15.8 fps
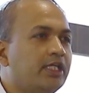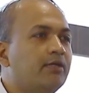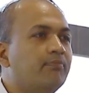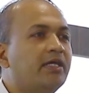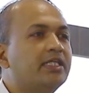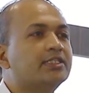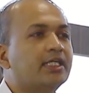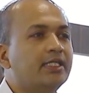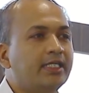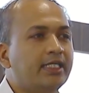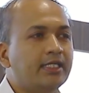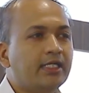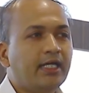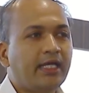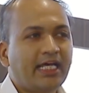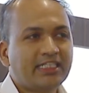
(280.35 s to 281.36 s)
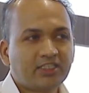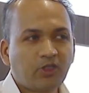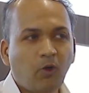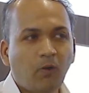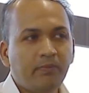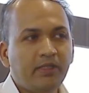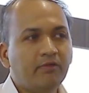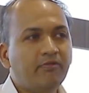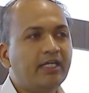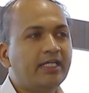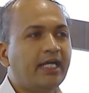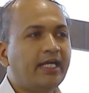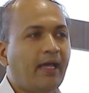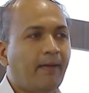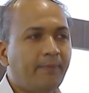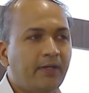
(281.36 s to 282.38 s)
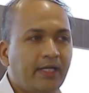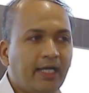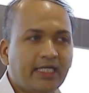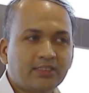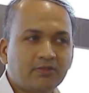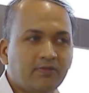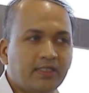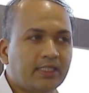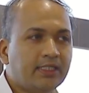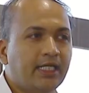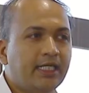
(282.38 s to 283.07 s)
he mentioned in the NASSCOM event that happened last week